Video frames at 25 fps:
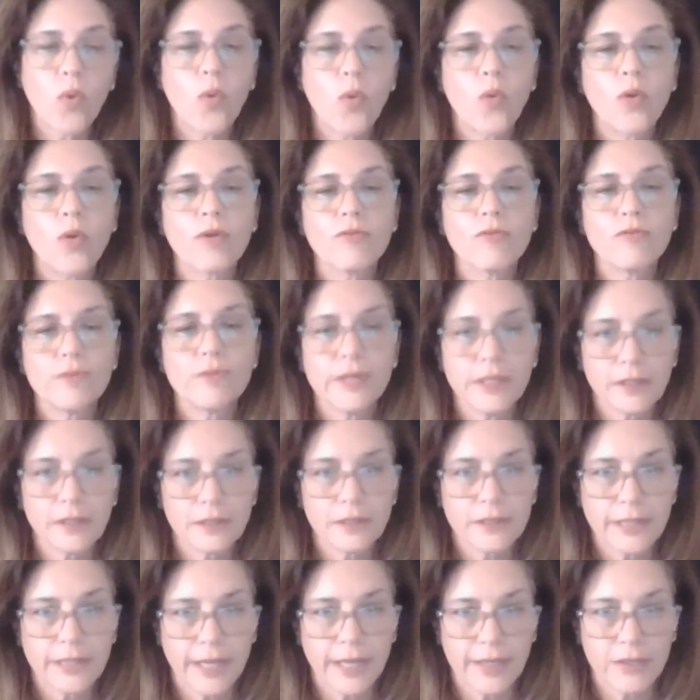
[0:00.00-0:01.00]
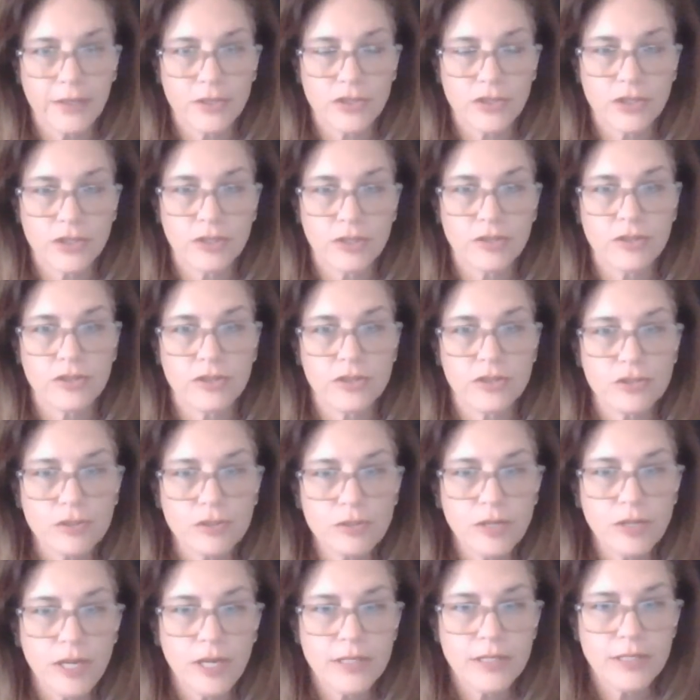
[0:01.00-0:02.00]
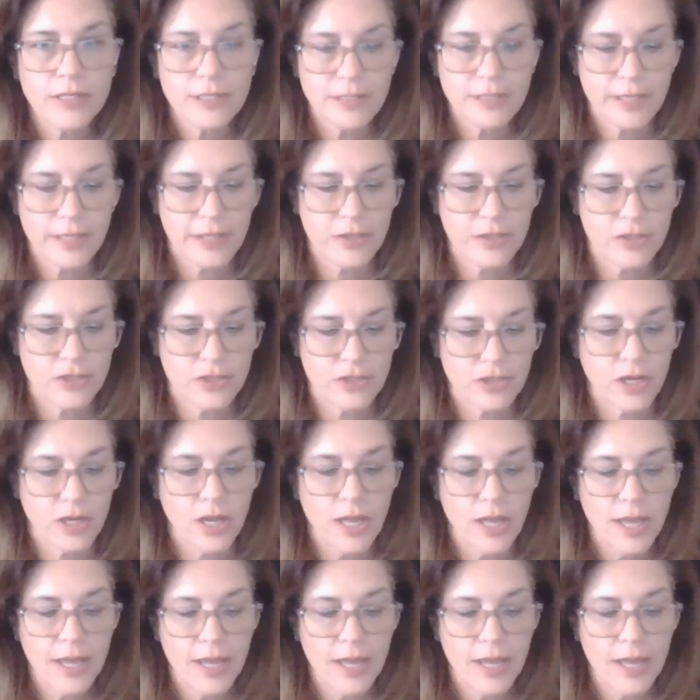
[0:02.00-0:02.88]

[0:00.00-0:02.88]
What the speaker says: or real texture. There's two kinds of texture.